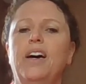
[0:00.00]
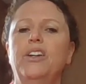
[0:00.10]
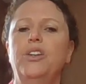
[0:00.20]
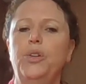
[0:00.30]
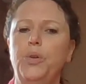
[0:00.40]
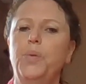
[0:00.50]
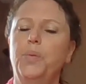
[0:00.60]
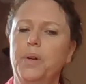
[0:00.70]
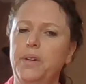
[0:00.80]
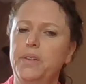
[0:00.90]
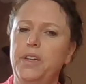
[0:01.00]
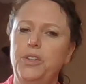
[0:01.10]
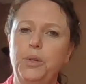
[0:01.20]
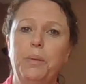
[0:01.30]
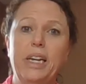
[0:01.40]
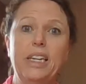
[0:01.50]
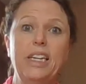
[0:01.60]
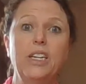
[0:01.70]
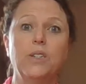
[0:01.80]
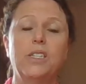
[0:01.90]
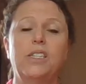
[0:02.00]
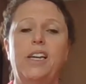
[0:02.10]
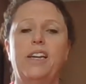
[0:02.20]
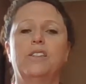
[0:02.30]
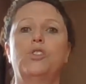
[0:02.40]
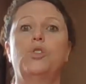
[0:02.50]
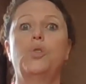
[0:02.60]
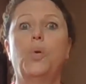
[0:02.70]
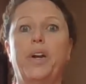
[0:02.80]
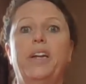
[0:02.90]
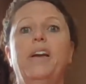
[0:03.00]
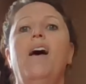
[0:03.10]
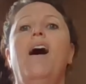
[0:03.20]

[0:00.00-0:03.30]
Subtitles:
a new word that you might hear today in the story.